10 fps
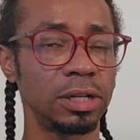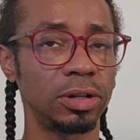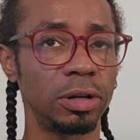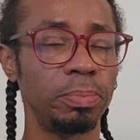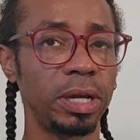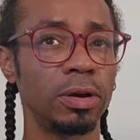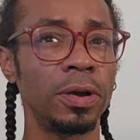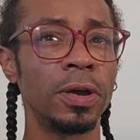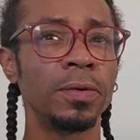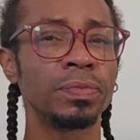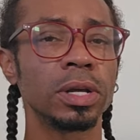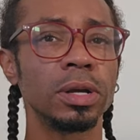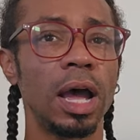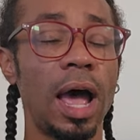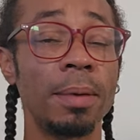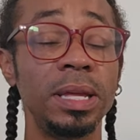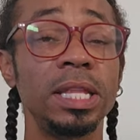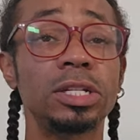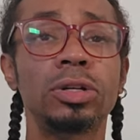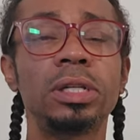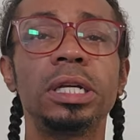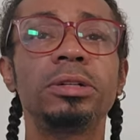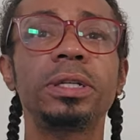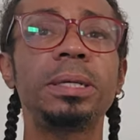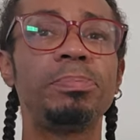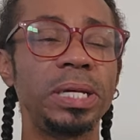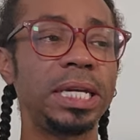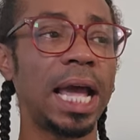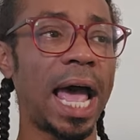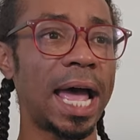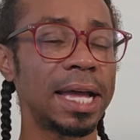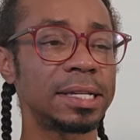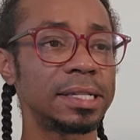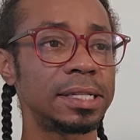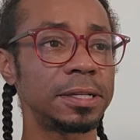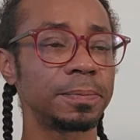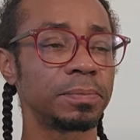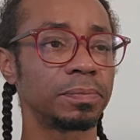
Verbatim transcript: There could be a, I mean, this could literally be as